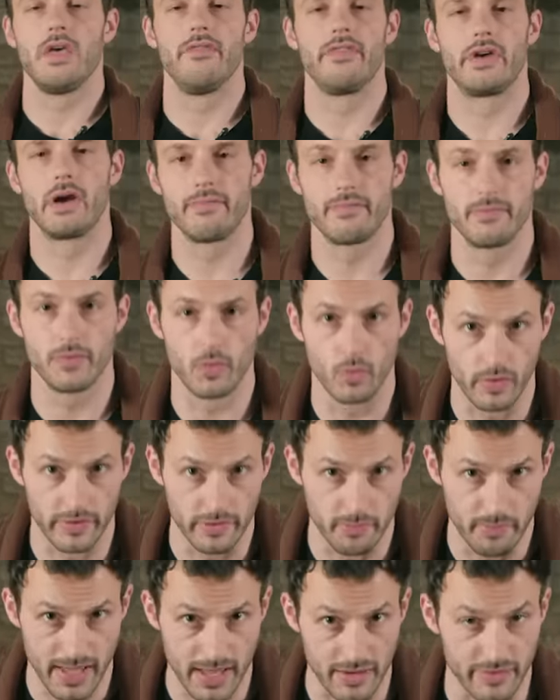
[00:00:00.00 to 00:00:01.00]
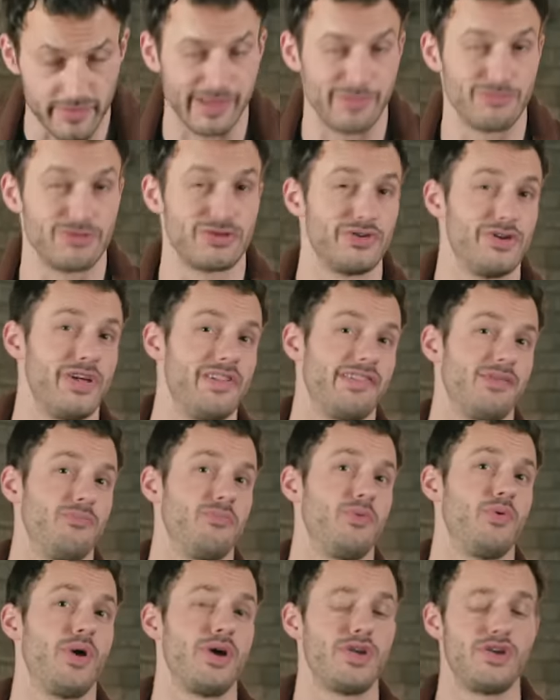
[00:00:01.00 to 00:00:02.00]
If you come from the world of pedals, I'm sure at
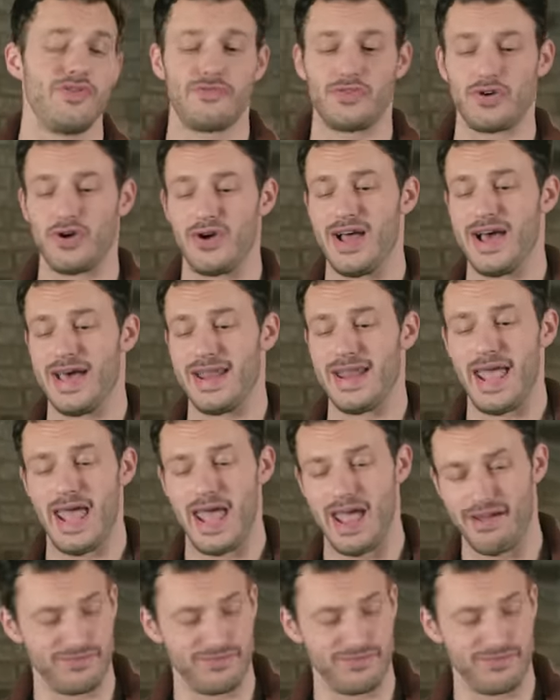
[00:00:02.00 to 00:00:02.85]
some point you've turned on